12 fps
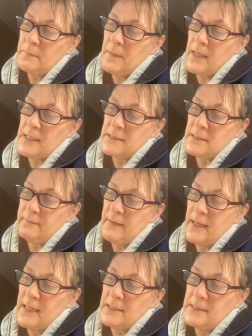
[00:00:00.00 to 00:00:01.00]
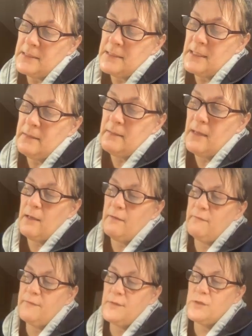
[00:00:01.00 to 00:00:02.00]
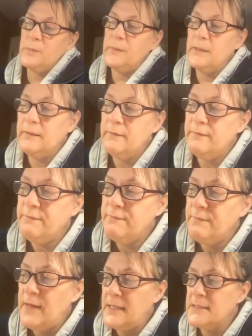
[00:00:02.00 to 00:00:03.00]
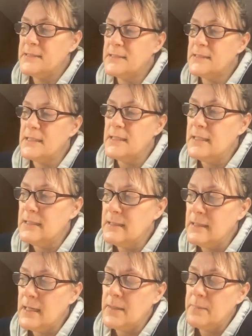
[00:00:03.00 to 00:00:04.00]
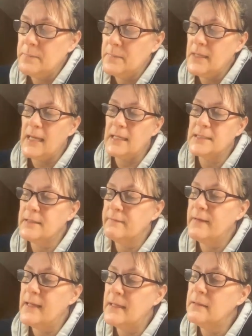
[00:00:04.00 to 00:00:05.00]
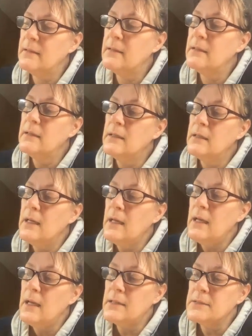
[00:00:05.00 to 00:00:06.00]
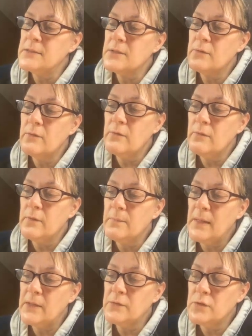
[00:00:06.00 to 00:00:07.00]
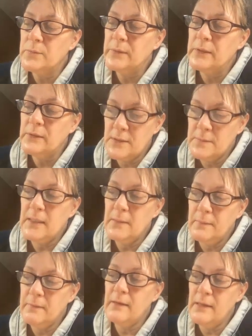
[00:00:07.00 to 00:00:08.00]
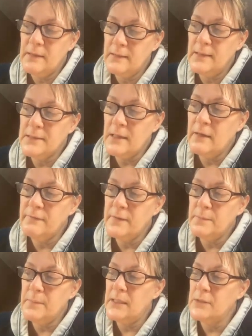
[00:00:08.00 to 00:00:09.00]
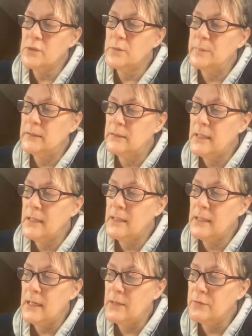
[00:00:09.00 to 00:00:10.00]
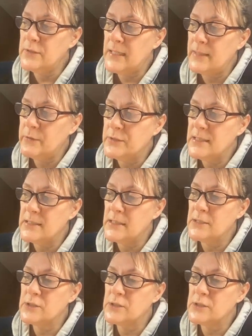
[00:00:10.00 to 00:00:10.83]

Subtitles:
positive end and the alpha tubulin face the negative end. And so the microtubule is made up of these alpha and beta tubulin heterodimers that